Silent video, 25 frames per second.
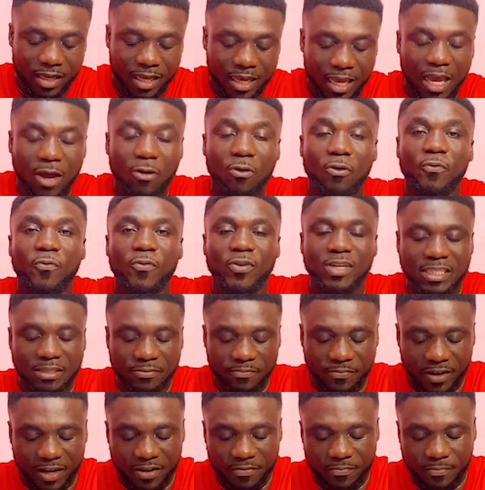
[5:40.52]
ewo
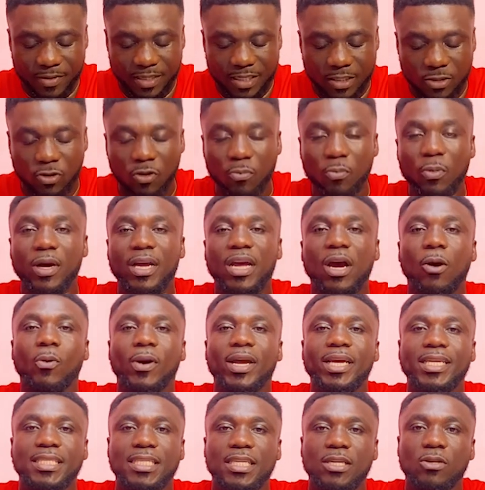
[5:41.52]
45 minutes, or boy, I
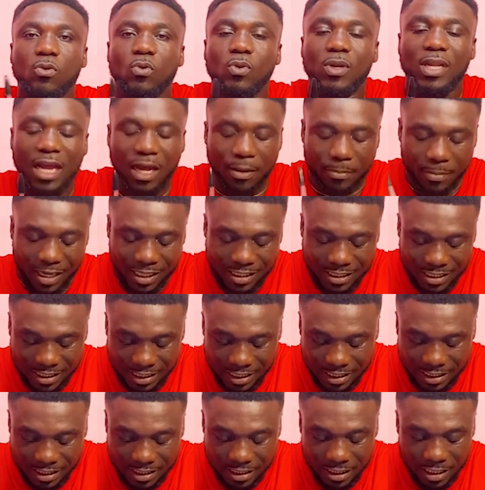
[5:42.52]
won't she goal, I'm
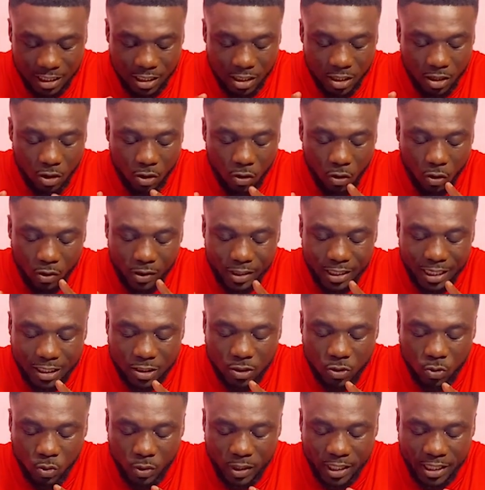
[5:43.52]
assist. On your
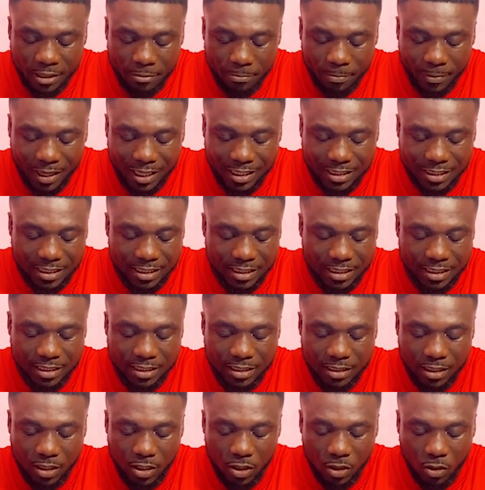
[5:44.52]
two key
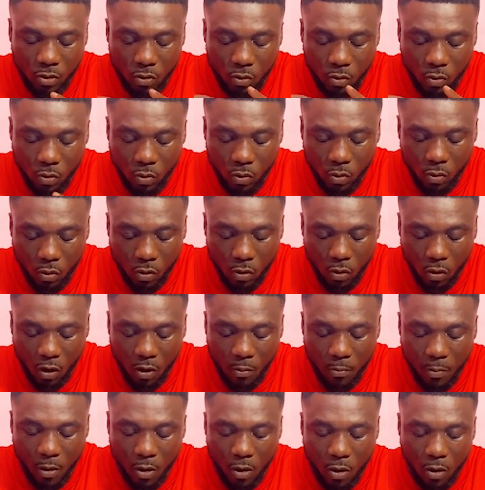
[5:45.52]
passes,
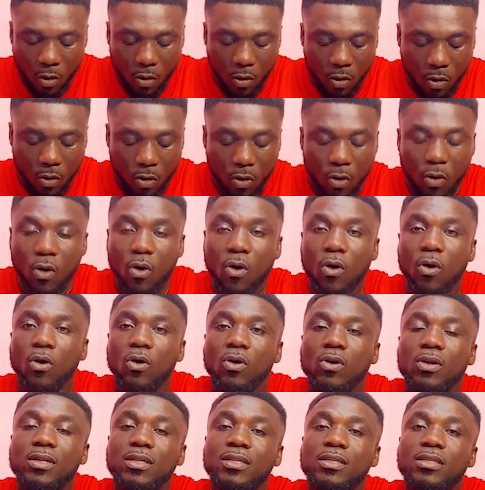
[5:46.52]
about
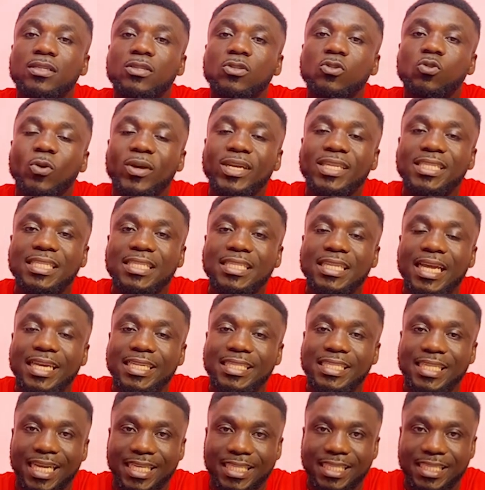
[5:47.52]

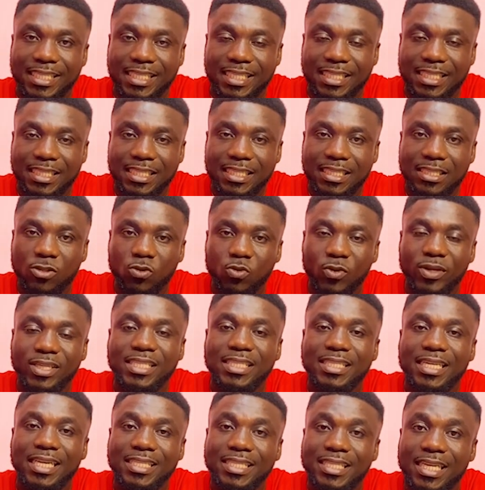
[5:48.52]
29 touches,
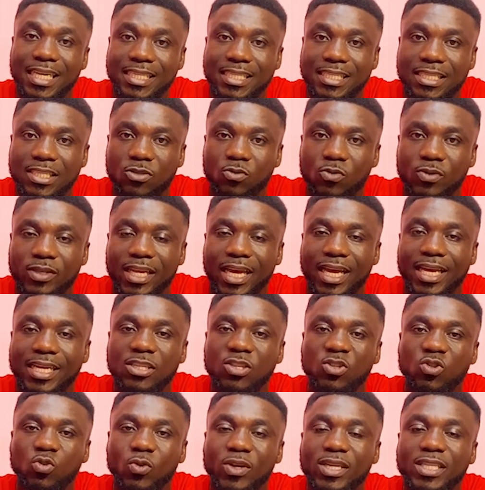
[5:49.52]
no, yeah,
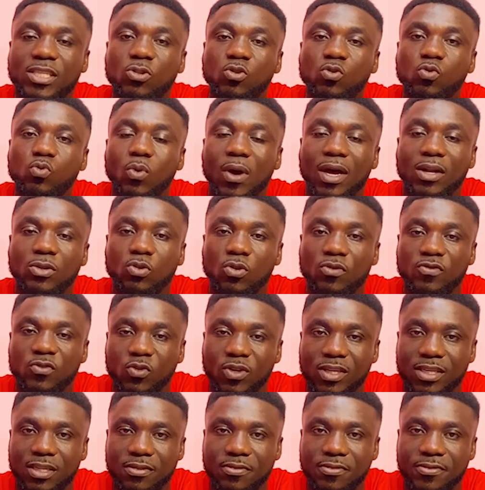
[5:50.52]
and 22 out of
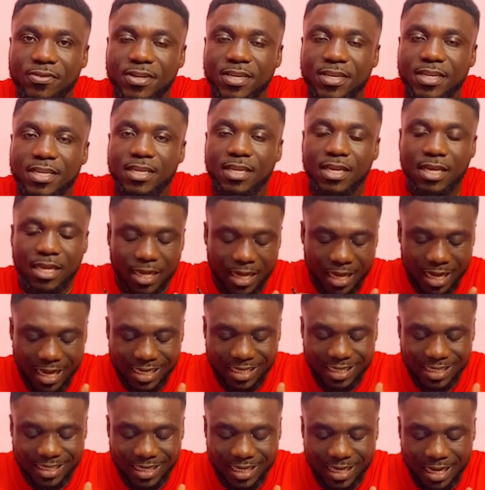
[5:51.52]
23, and
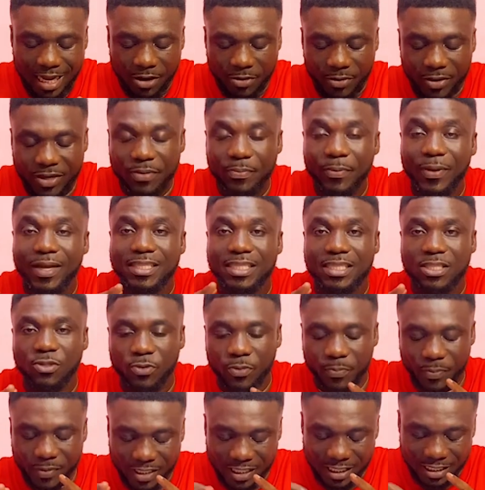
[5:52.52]
an air accurate passes
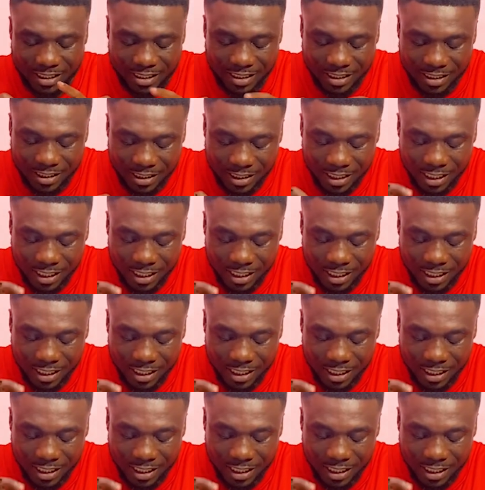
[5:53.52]
representing